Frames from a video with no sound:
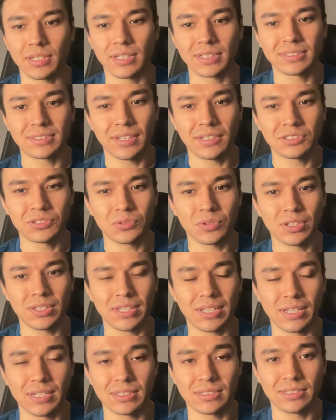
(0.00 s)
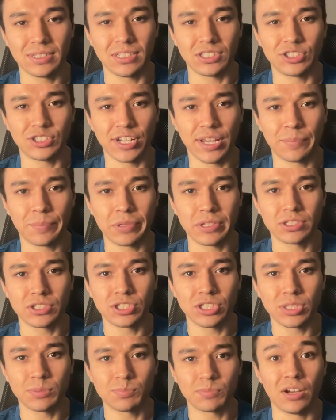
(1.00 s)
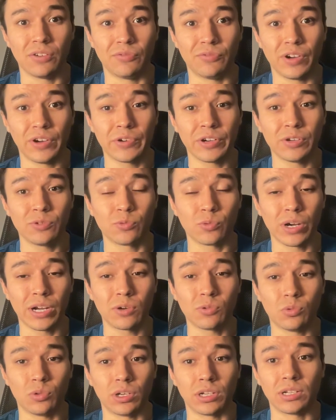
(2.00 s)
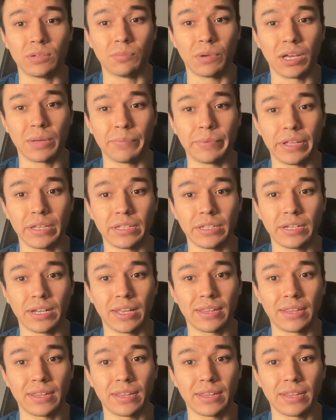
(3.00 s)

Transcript: The accessory, the NXT Championship, a very rare one in my opinion.